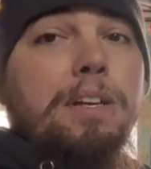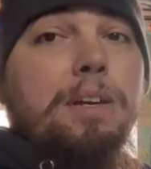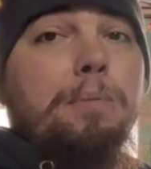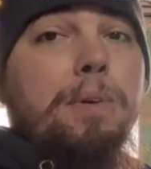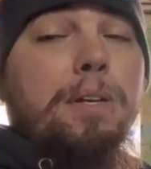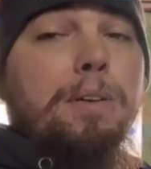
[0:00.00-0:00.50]

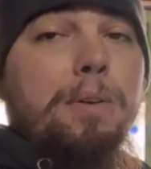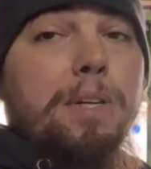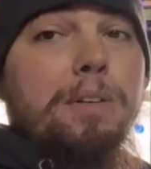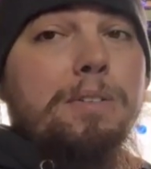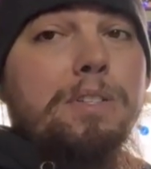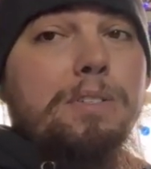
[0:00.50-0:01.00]
And when New
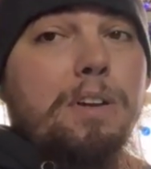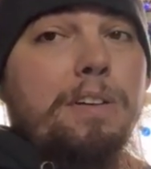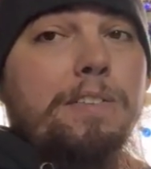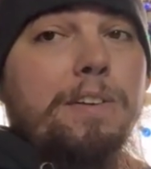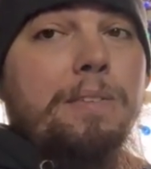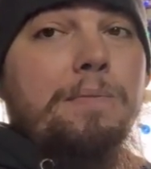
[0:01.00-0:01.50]
Year's is
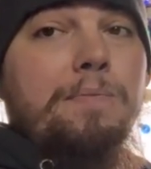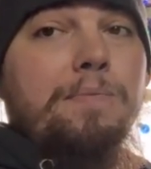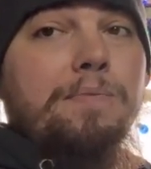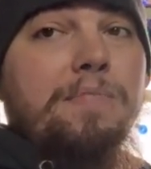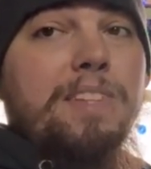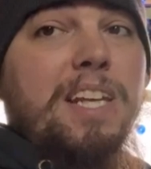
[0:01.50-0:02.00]
over,
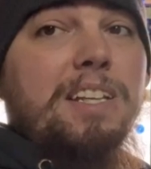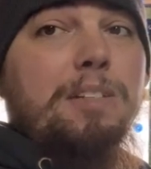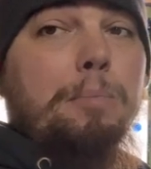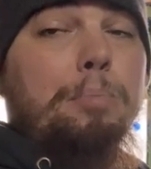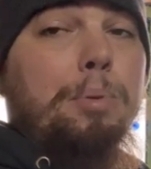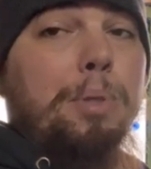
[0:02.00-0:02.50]
they
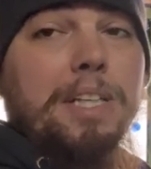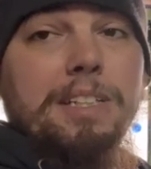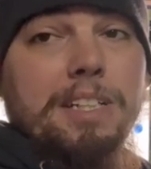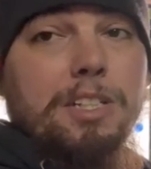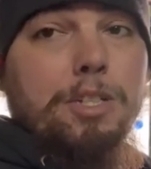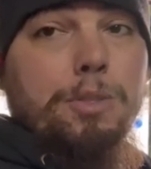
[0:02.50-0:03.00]

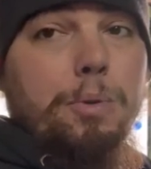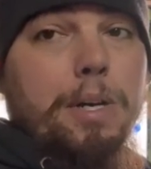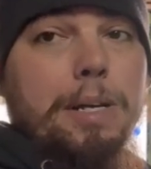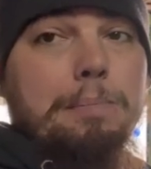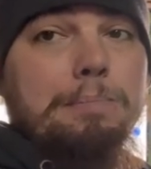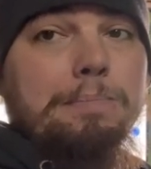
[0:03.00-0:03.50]
completely destroy
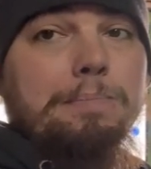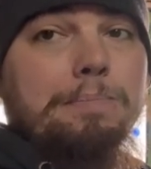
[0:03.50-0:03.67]
them.